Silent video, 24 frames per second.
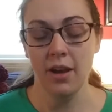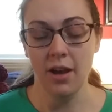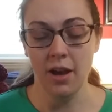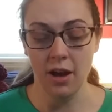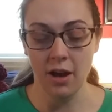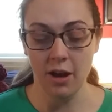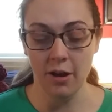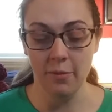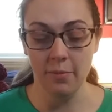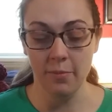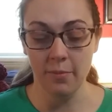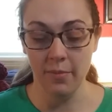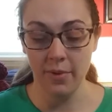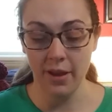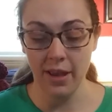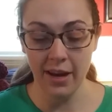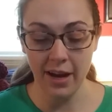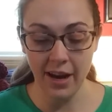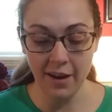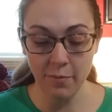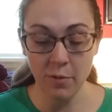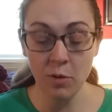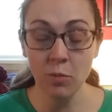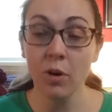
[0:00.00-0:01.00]
And
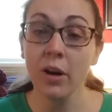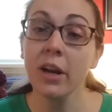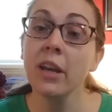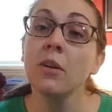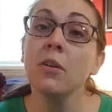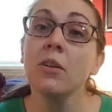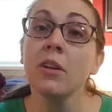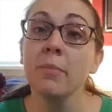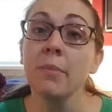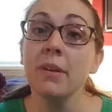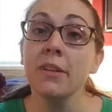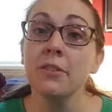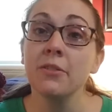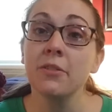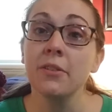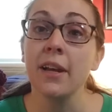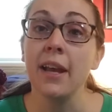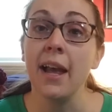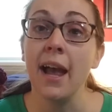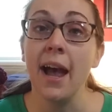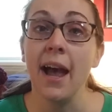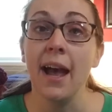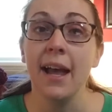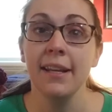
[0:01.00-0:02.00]
I've been working on a mystery
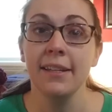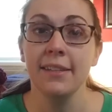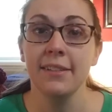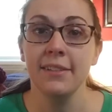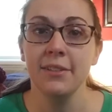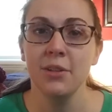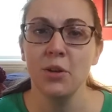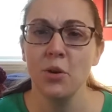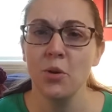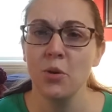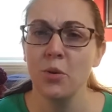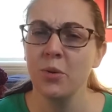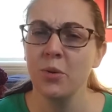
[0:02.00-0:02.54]
hat, so